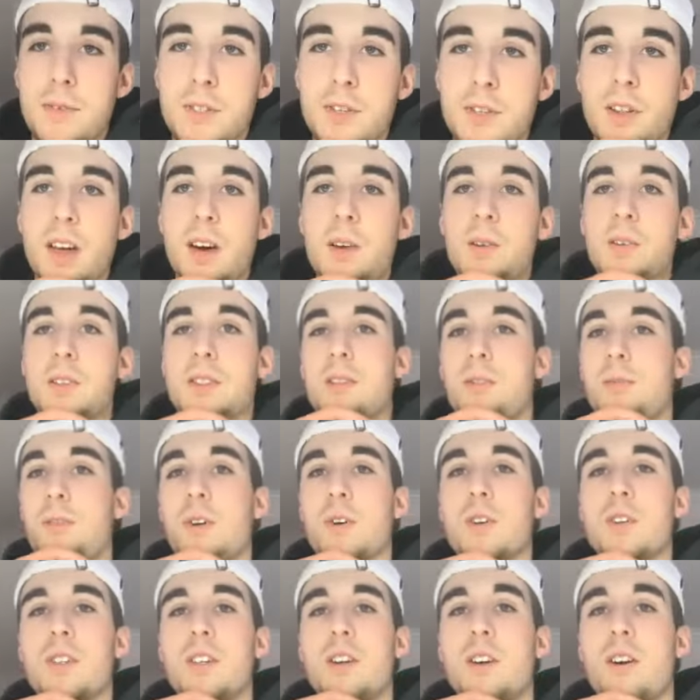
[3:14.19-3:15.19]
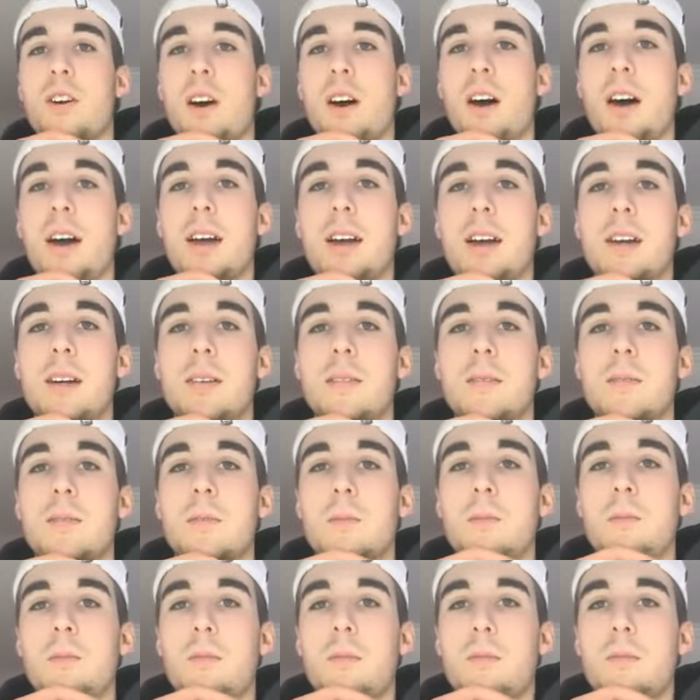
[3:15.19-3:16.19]
So that was the first year
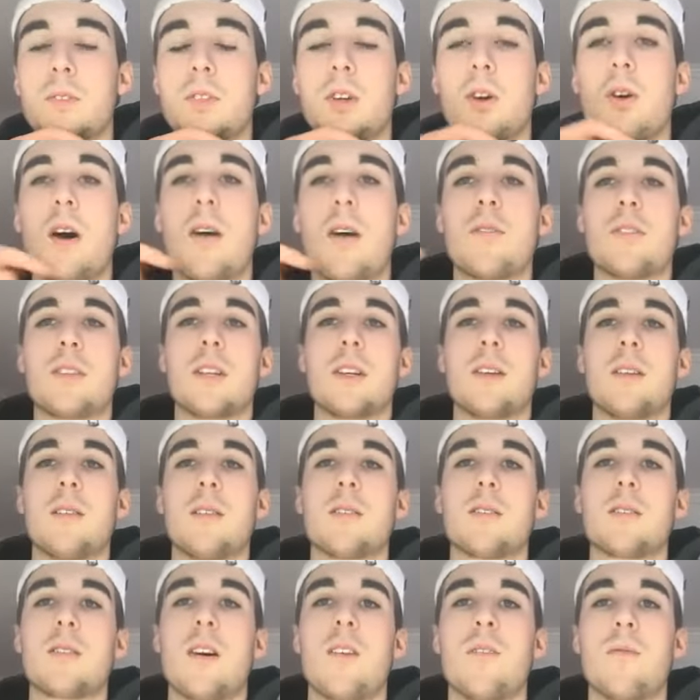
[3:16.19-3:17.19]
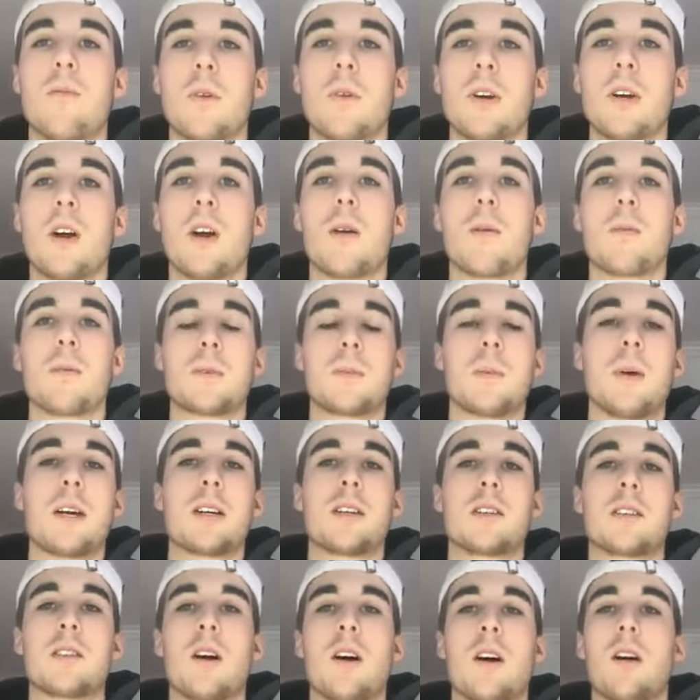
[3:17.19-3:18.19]
so obviously sophomore year I was
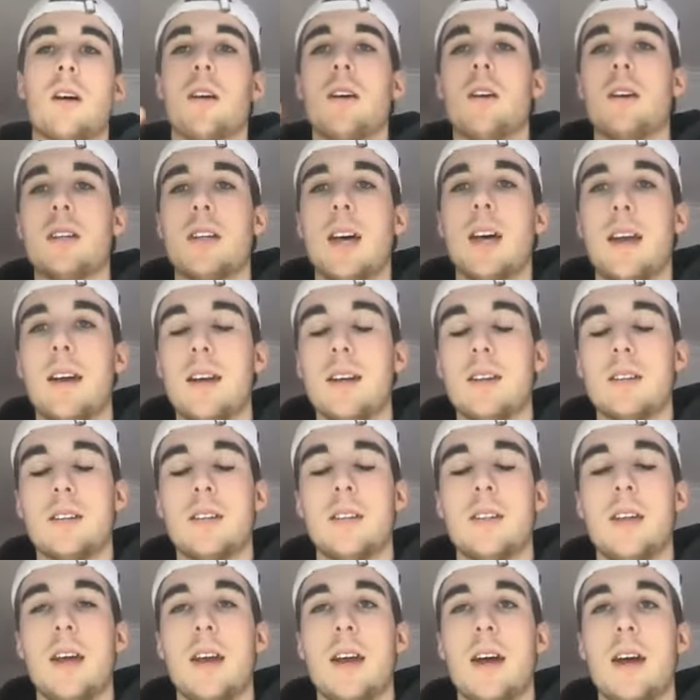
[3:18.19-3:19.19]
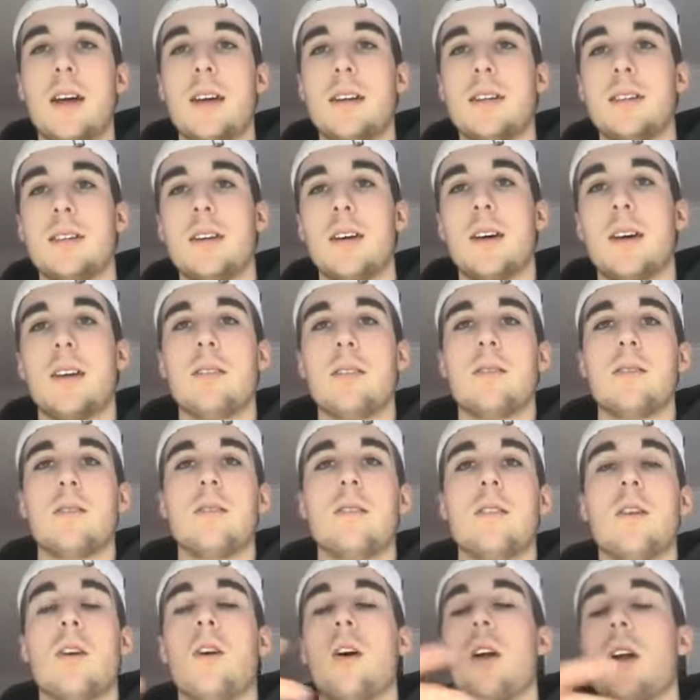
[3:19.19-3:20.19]
playing soccer and tennis, and then I said,
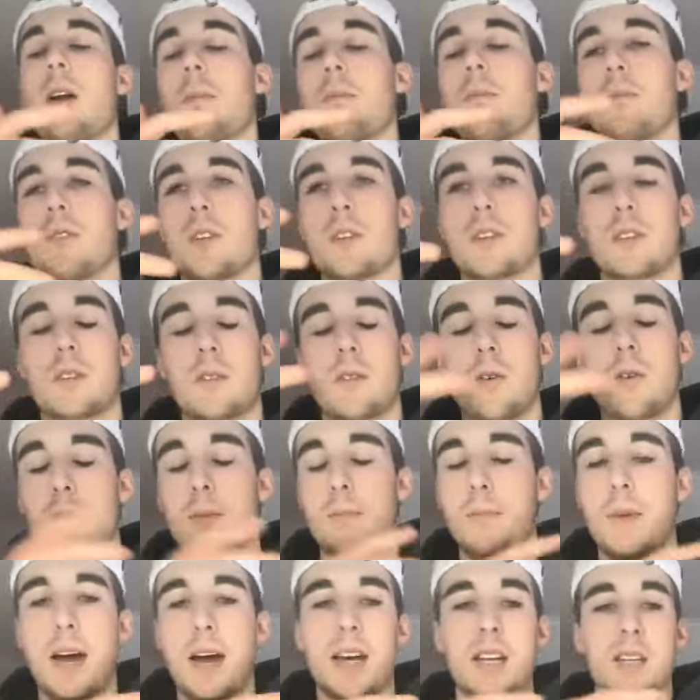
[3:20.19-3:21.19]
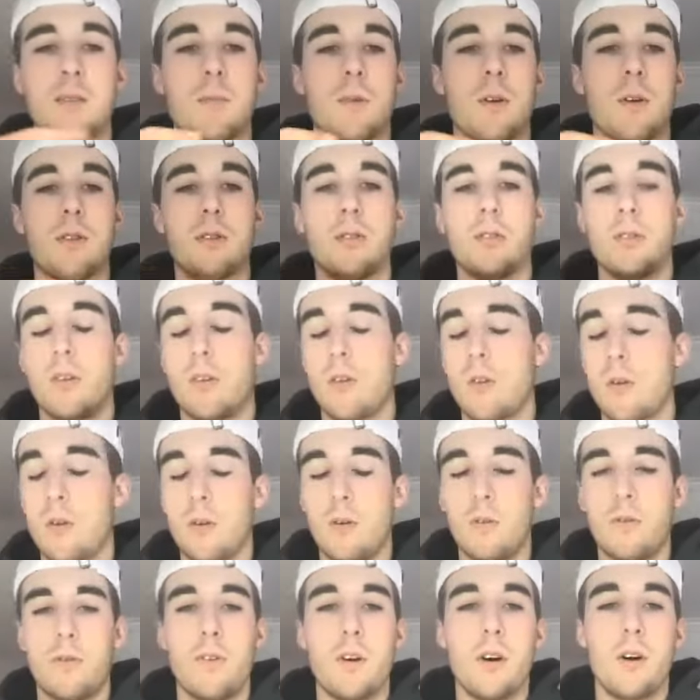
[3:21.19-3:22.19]
you know what, I'm just going basketball, did the
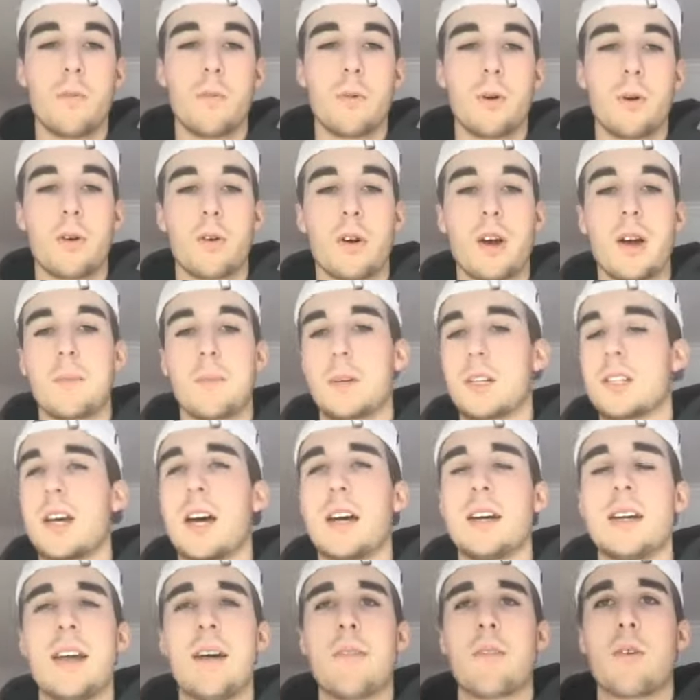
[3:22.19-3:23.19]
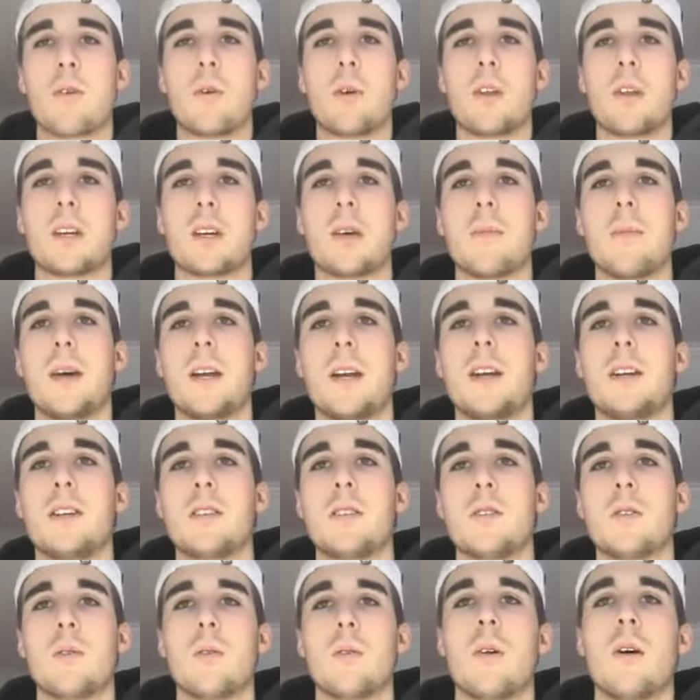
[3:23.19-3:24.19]
whole fall program, because I'd never really committed
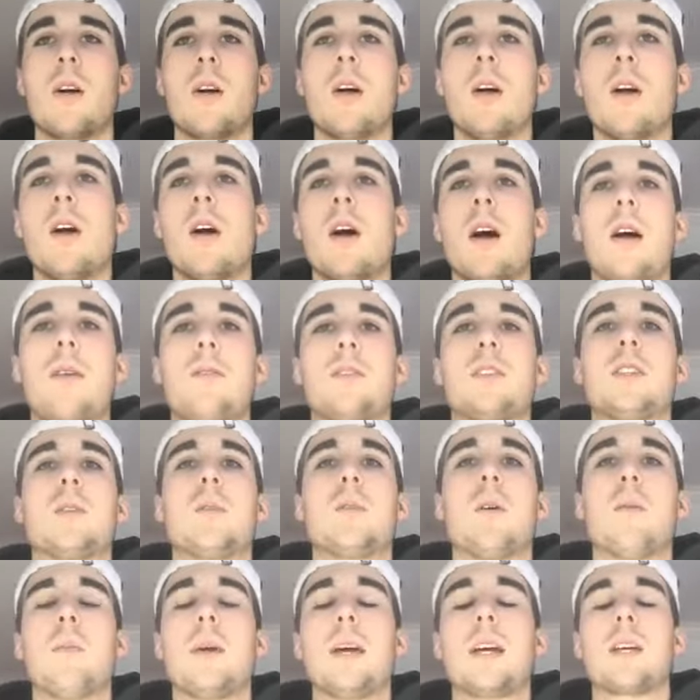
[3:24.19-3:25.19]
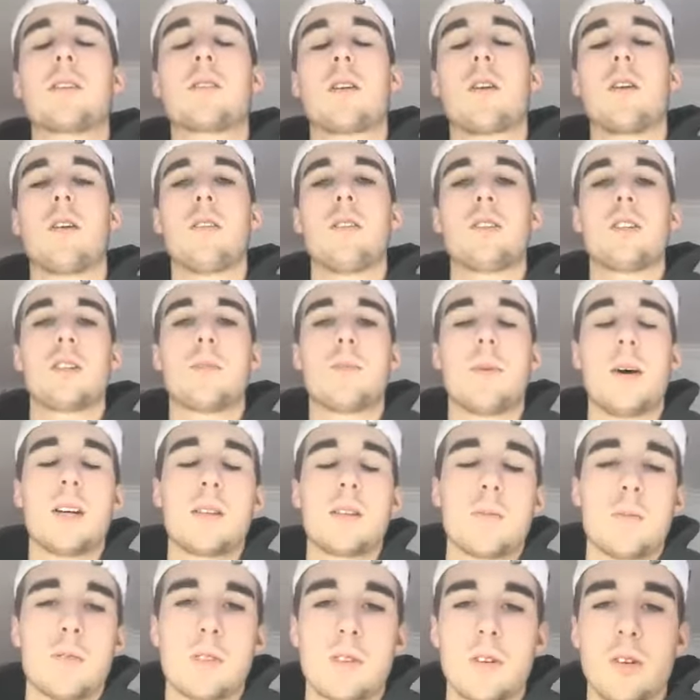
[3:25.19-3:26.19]
to, obviously what makes RHS
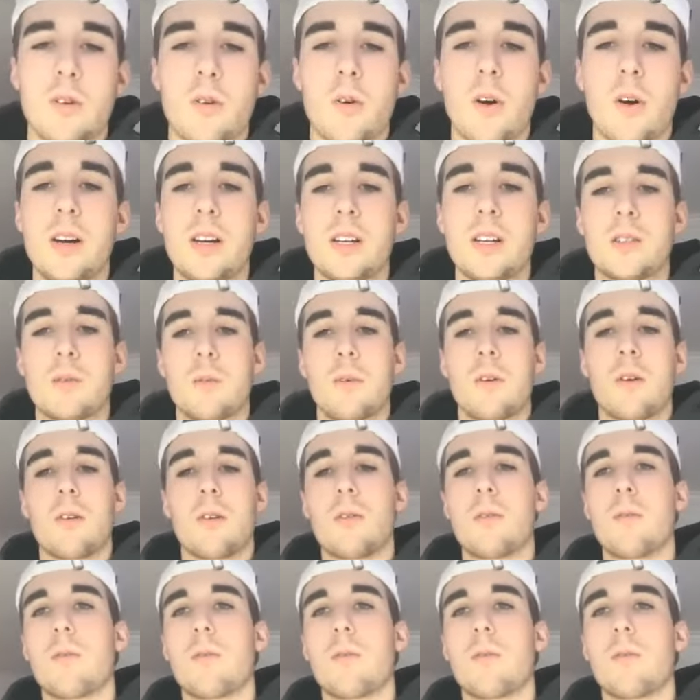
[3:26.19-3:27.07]
basketball so great is we're